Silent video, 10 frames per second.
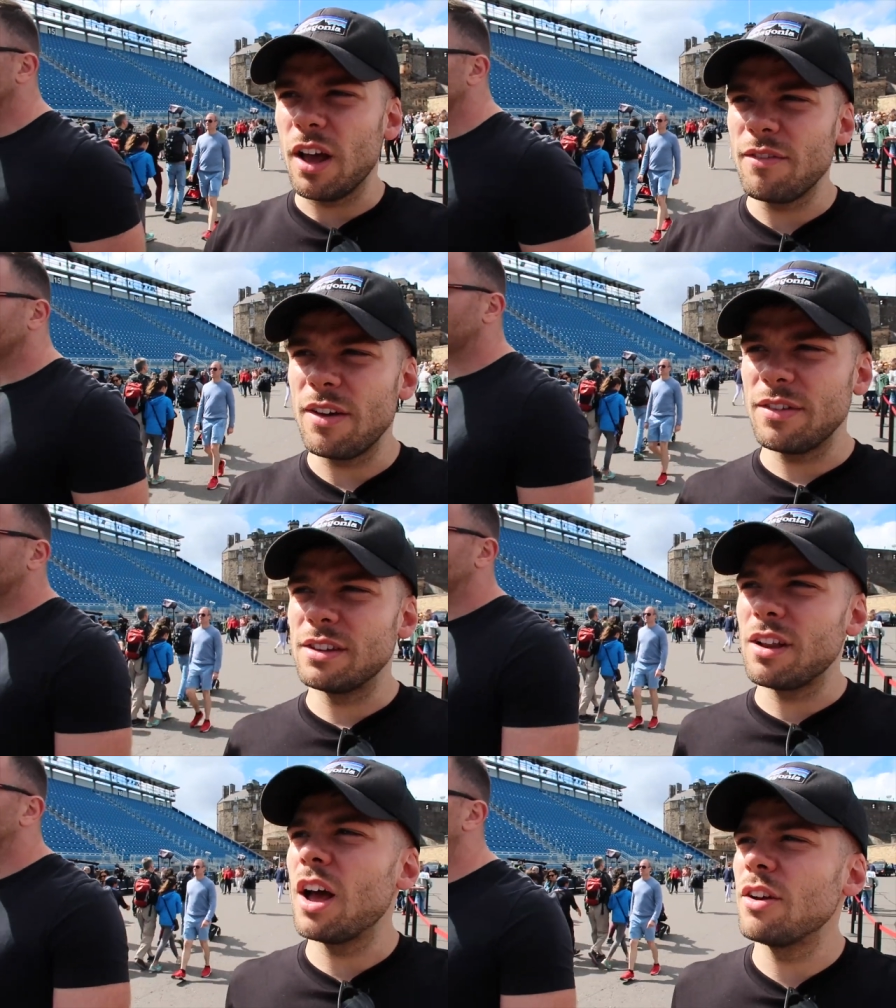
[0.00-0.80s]

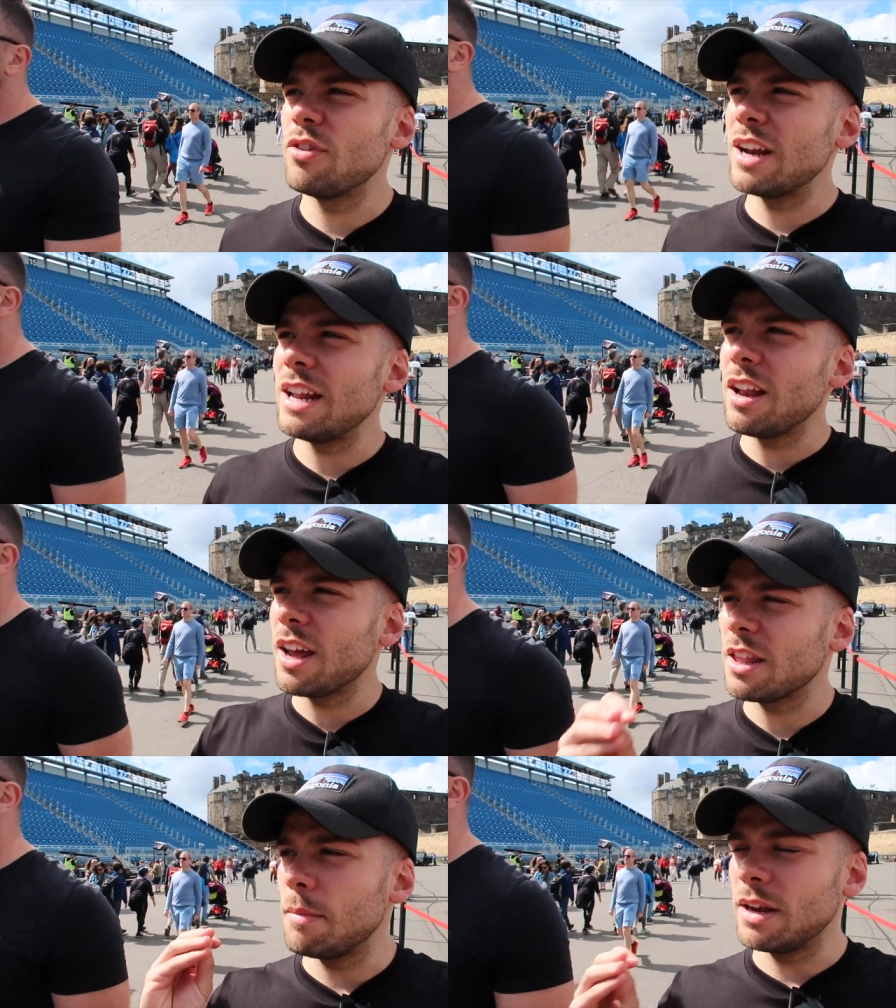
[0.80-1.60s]
I really
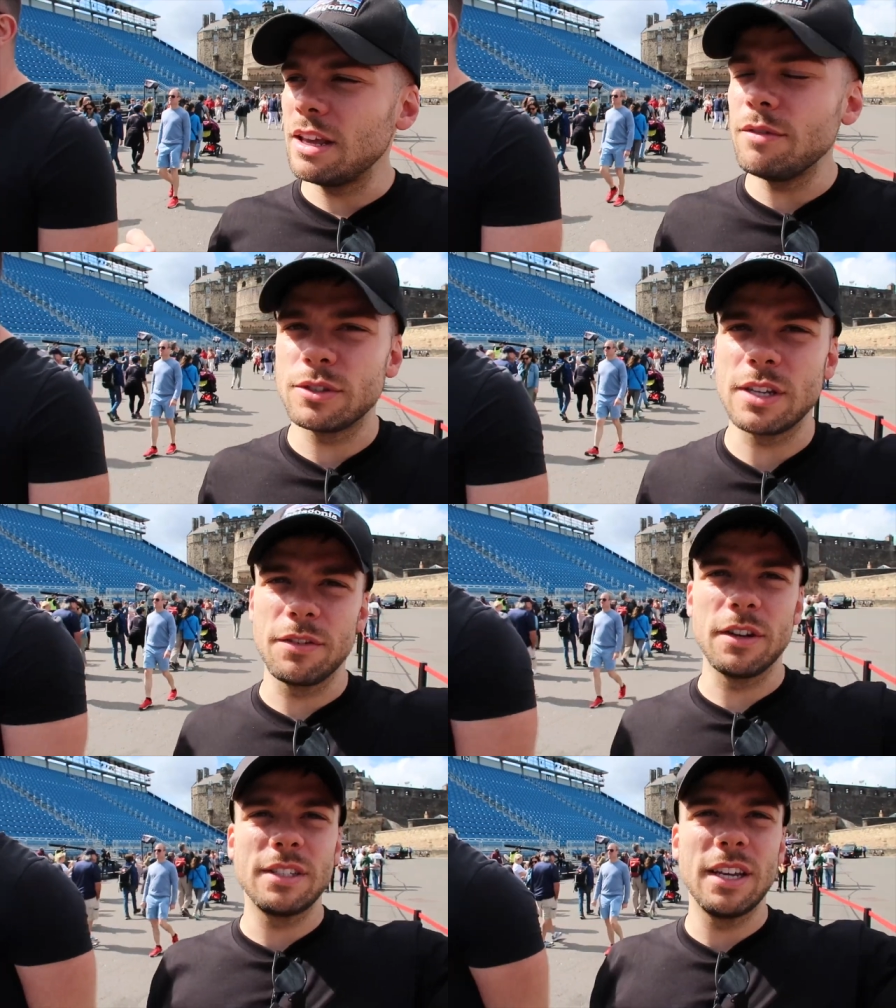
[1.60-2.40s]
like the medieval
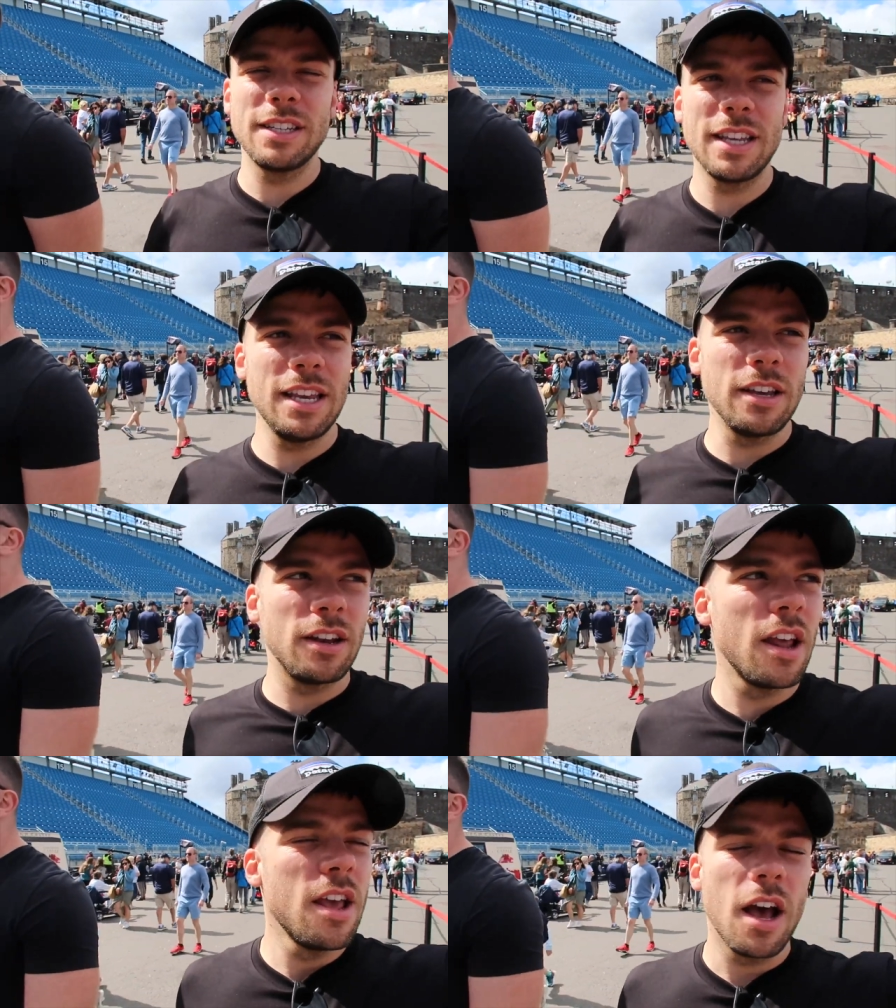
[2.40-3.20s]
stuff, and I was saying to
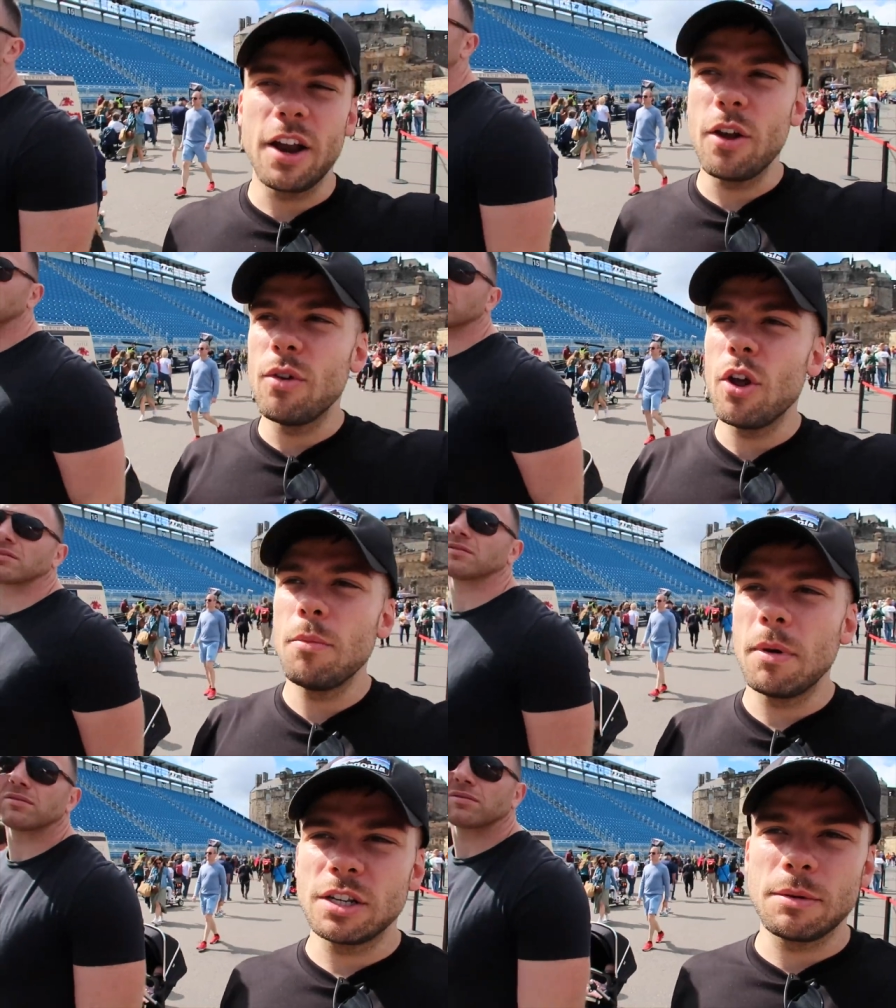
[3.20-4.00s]
Keegan, I don't
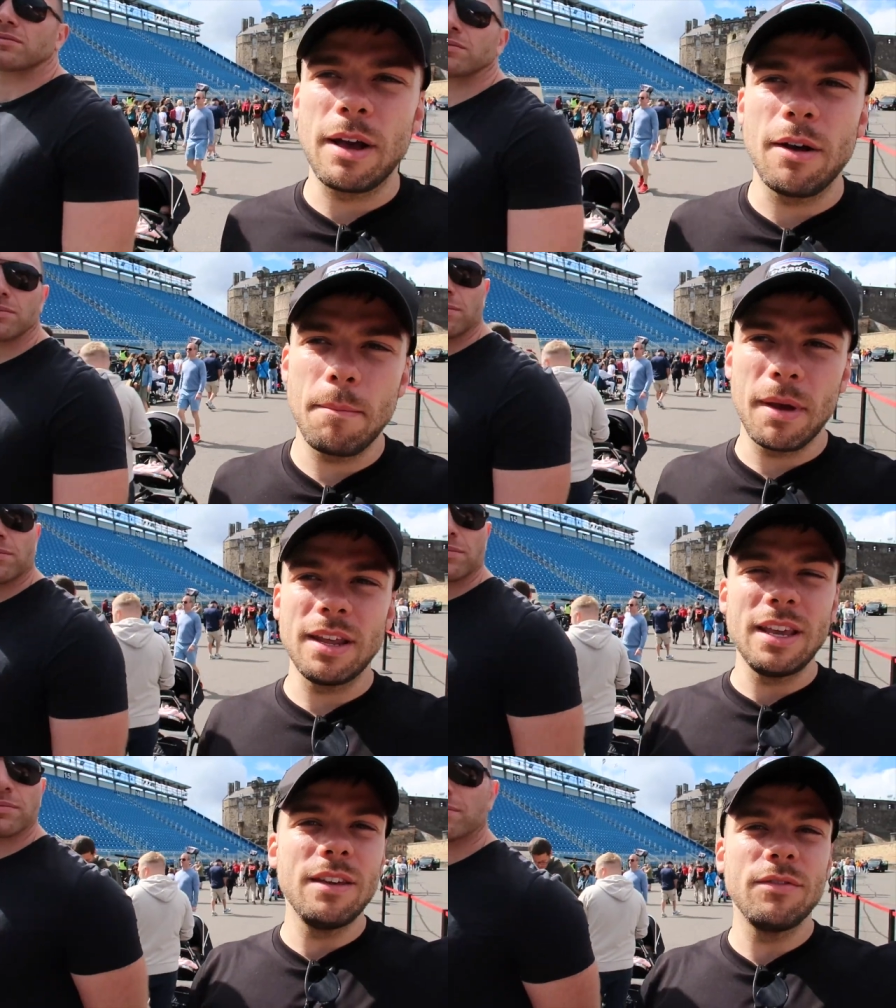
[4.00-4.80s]
know much about
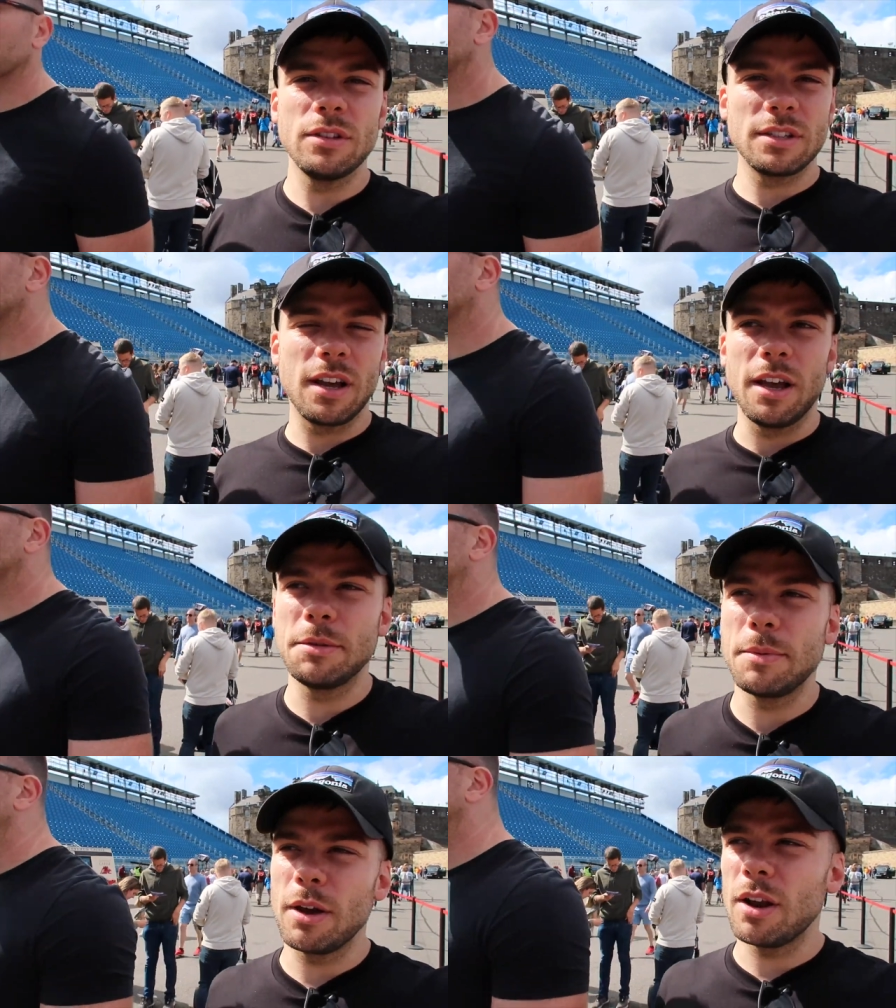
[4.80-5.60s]
medieval
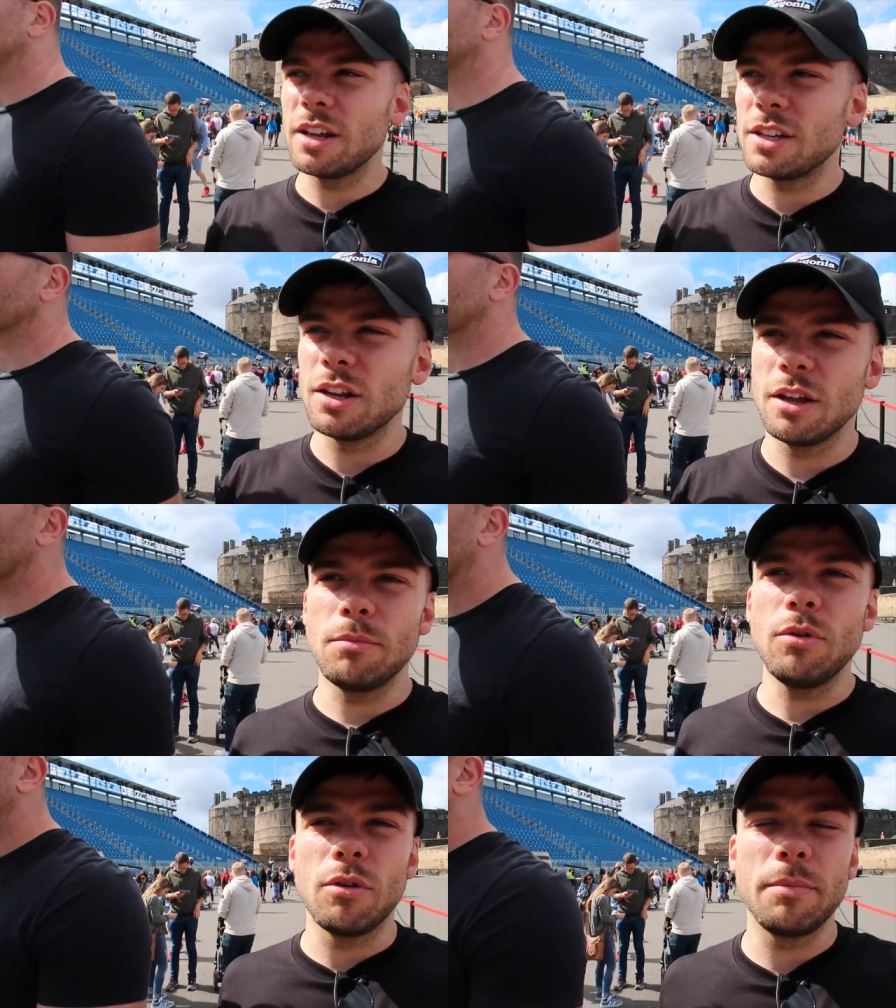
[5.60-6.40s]
times, but I'd like to
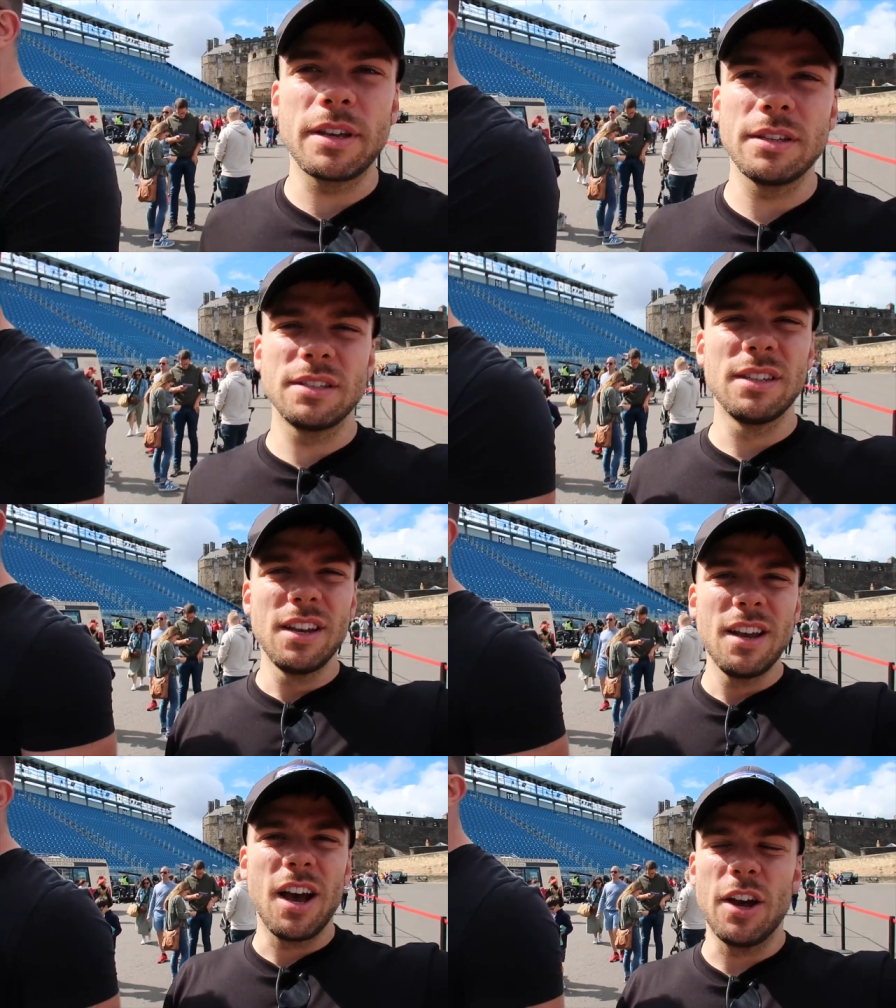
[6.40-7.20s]
learn more, because
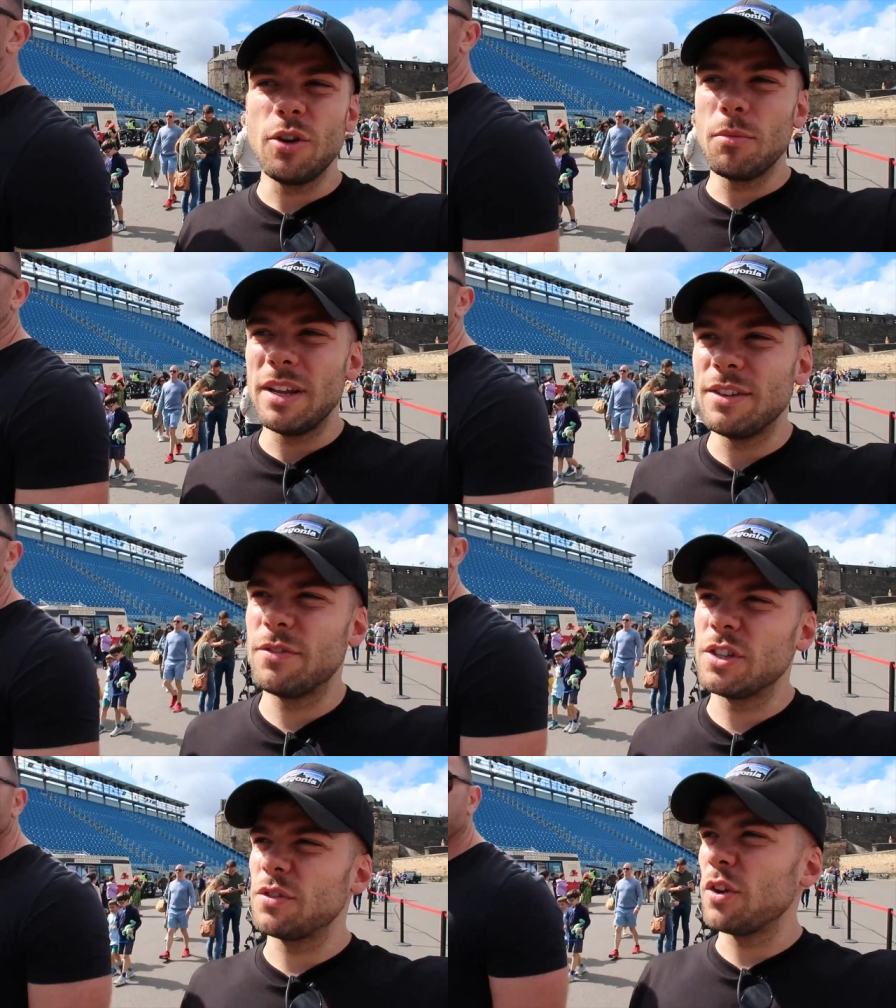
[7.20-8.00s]
I normally
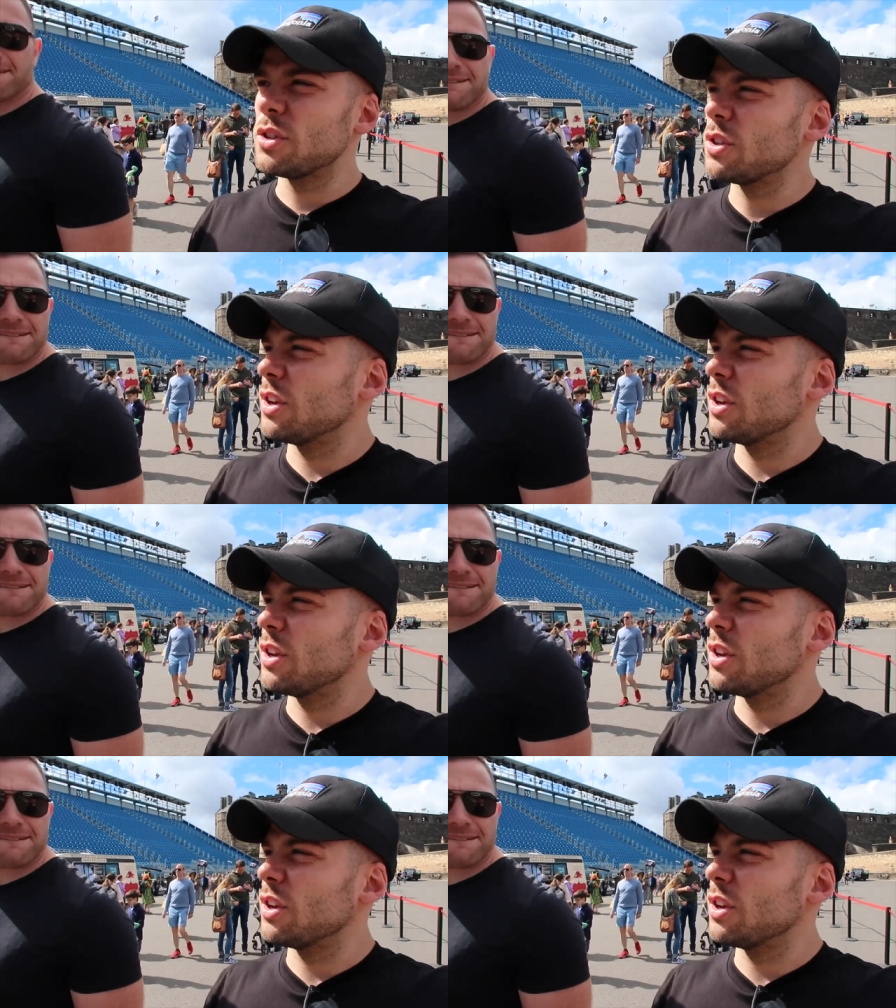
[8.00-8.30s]
just focus